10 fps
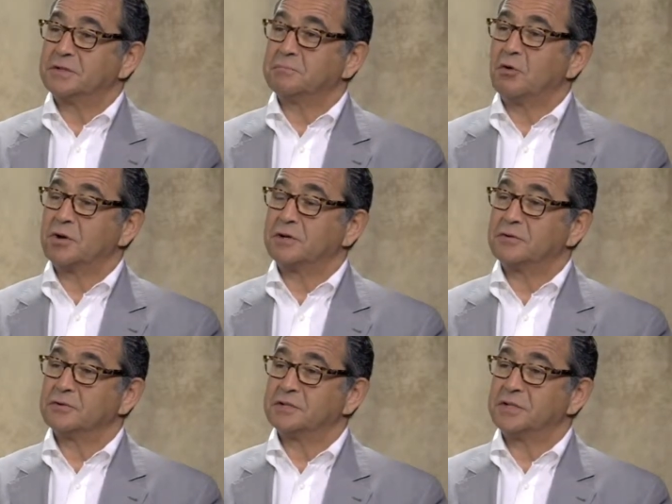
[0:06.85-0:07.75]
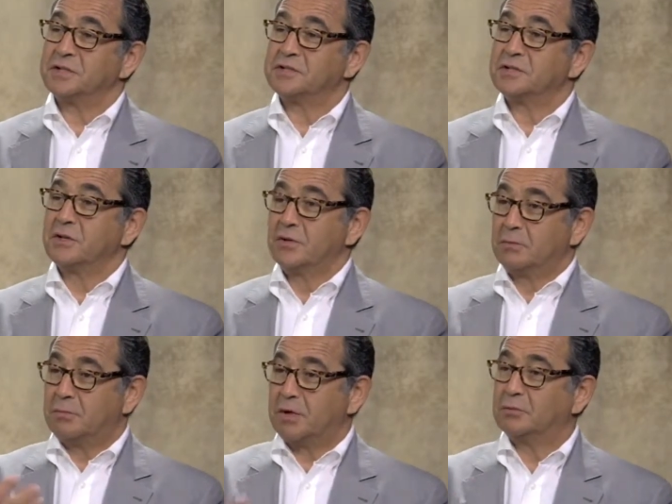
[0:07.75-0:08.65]
as marketers and as
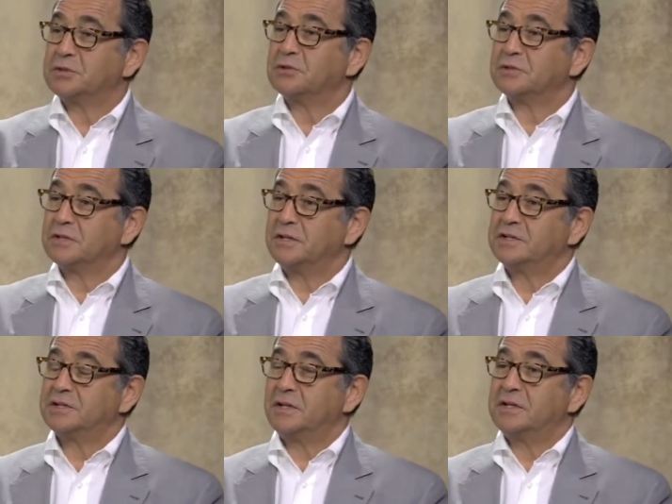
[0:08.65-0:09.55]
publishers and as,